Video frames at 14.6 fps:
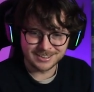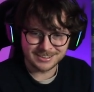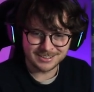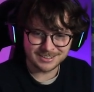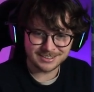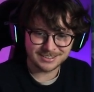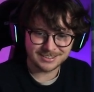
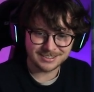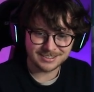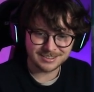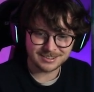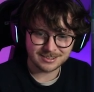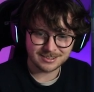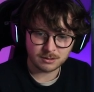
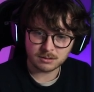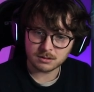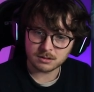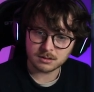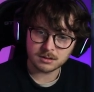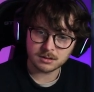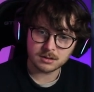
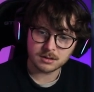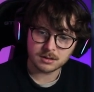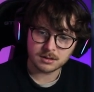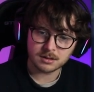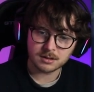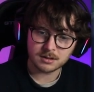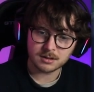
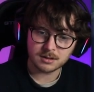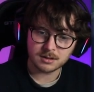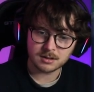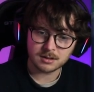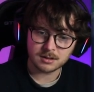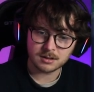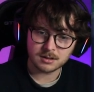
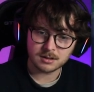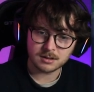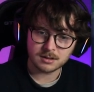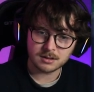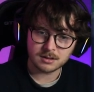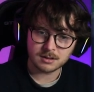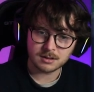
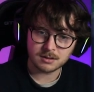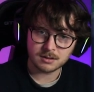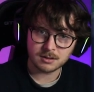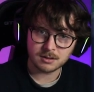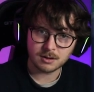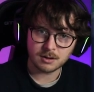Nothing is said.